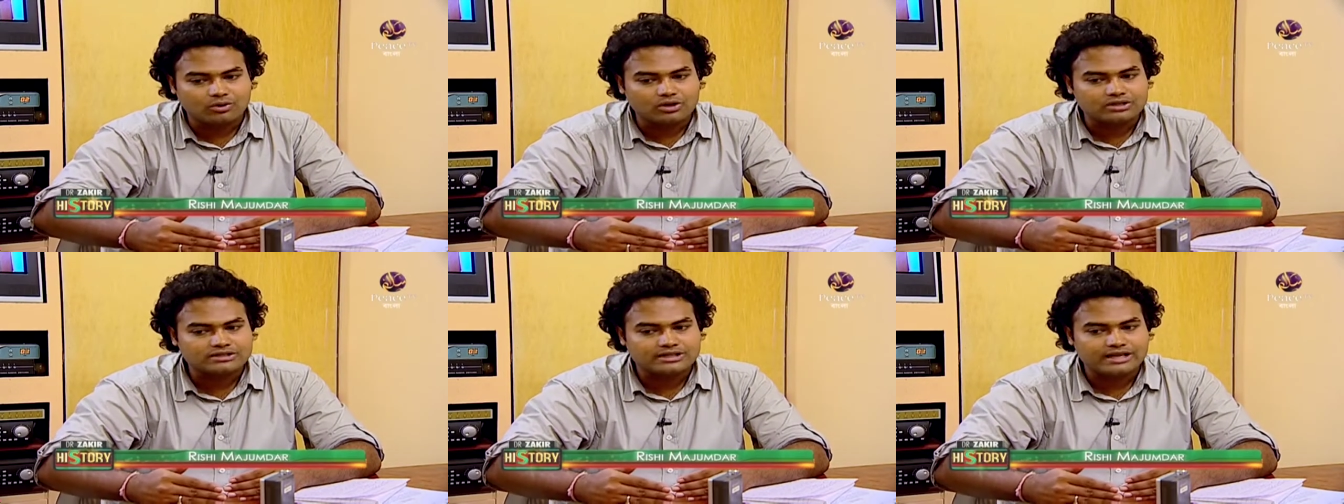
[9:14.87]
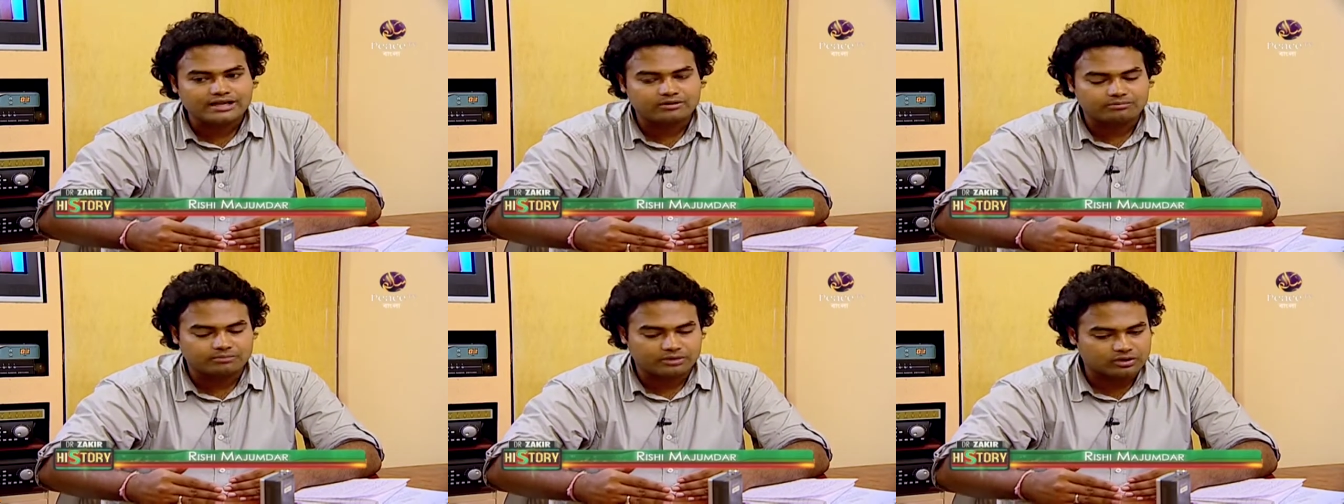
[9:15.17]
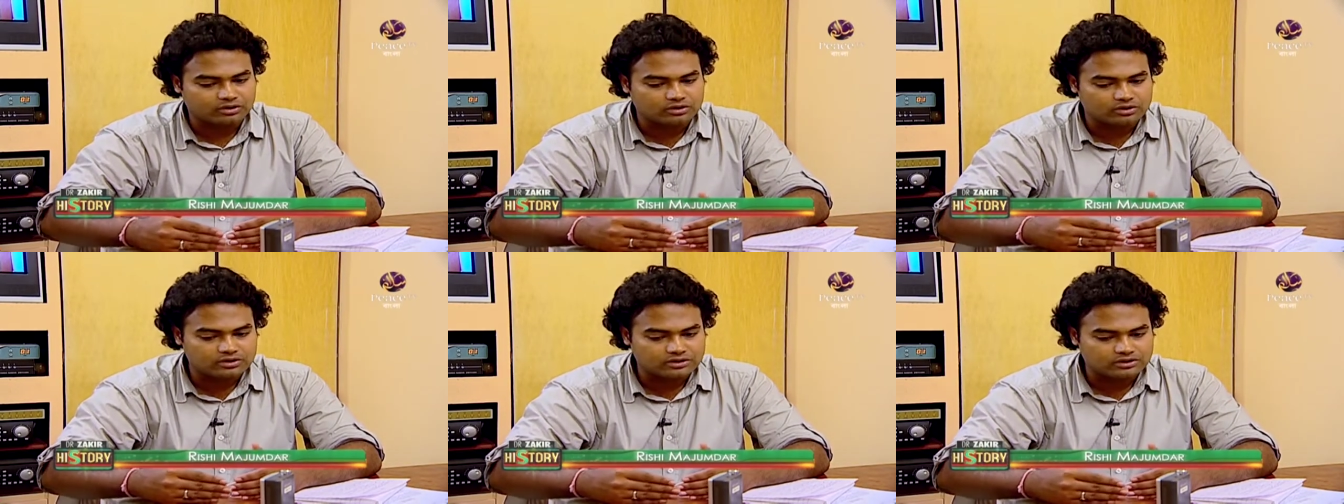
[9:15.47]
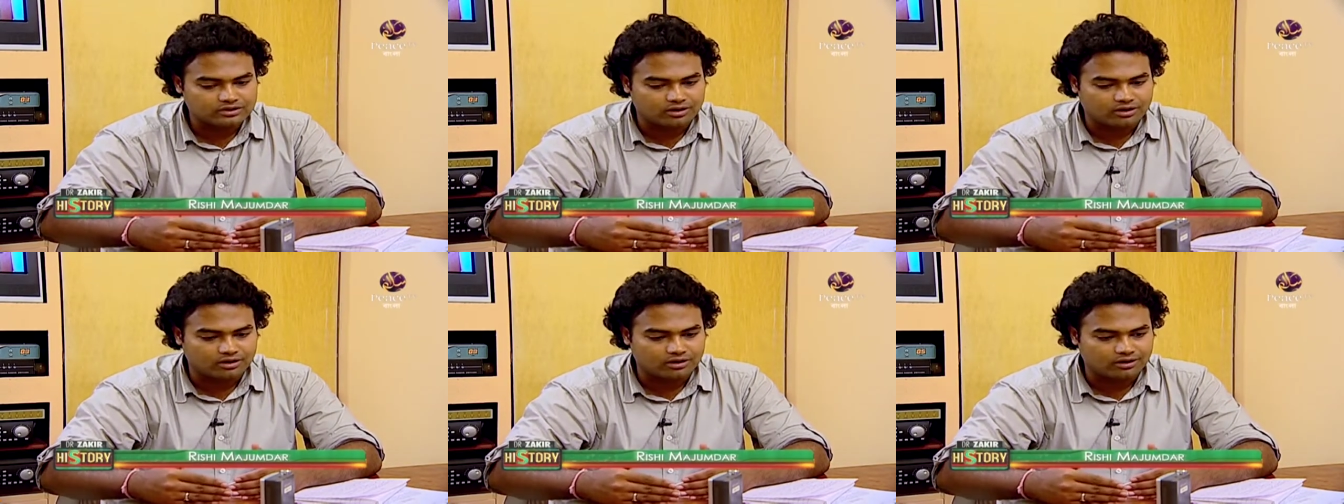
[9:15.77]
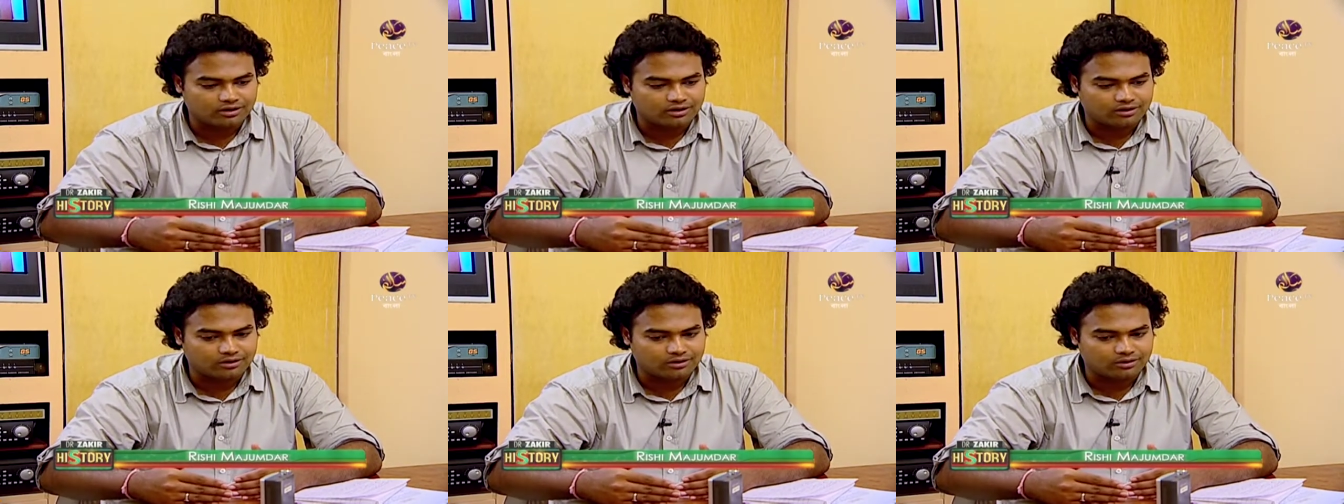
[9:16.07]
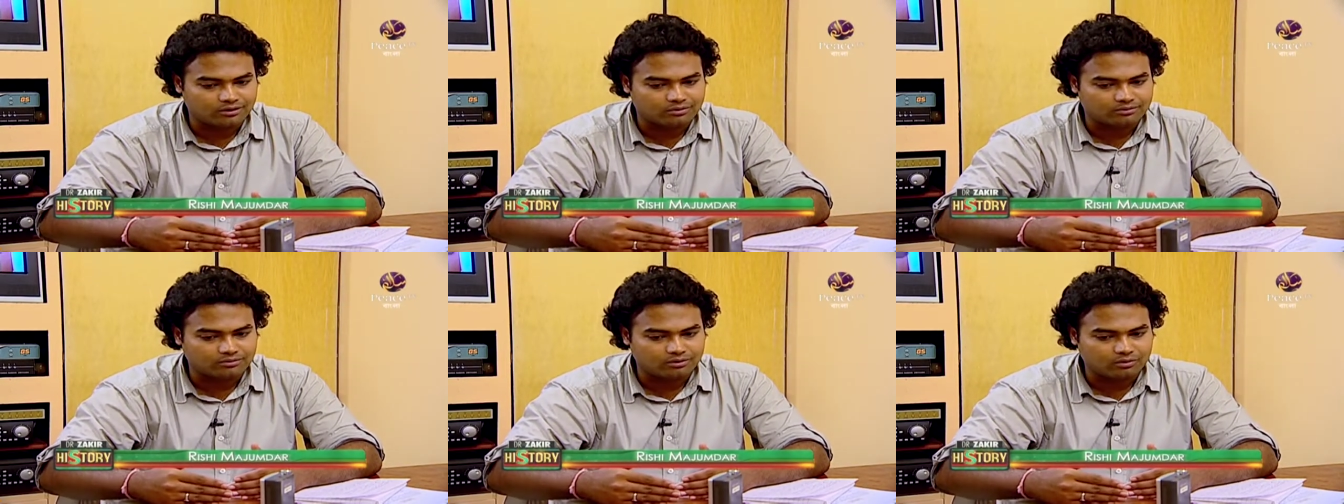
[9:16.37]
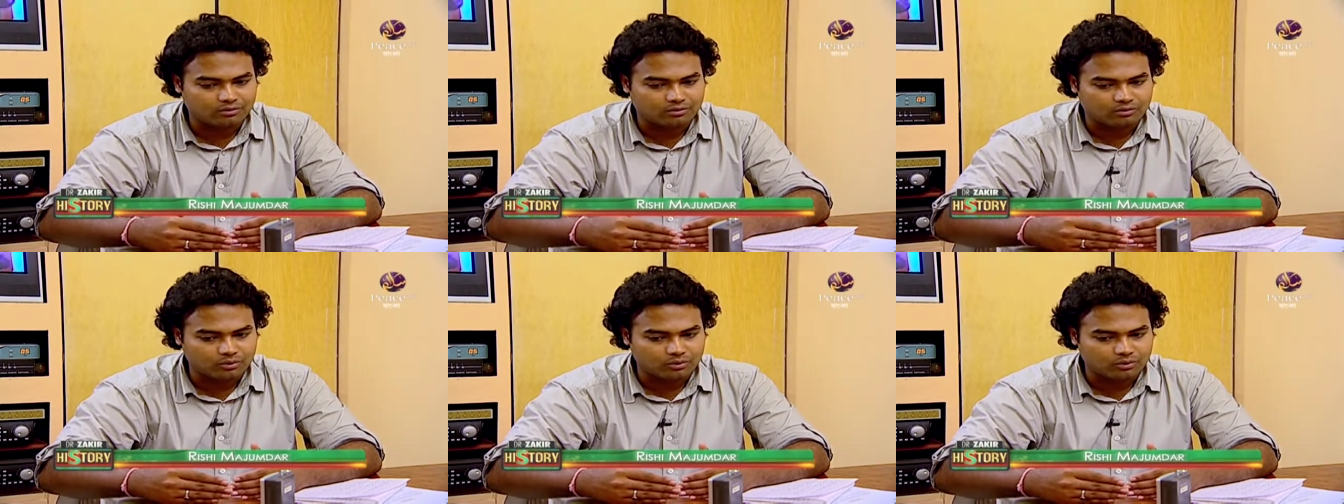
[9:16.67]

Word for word: Was there because uh,